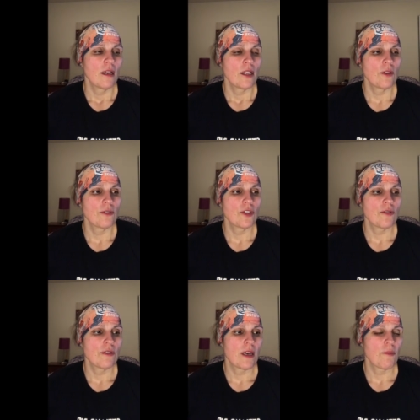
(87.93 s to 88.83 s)
you would
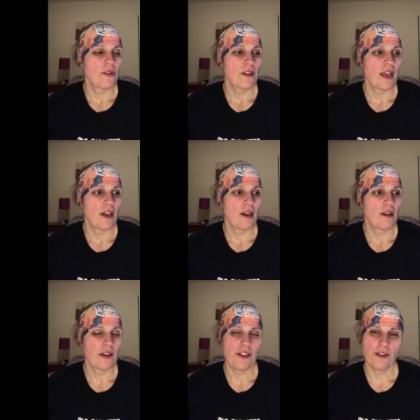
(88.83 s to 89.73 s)
do them with like
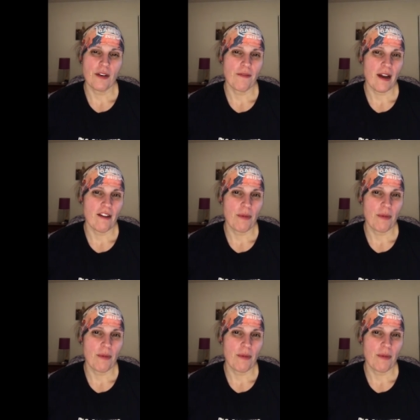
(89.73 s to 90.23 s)
a 35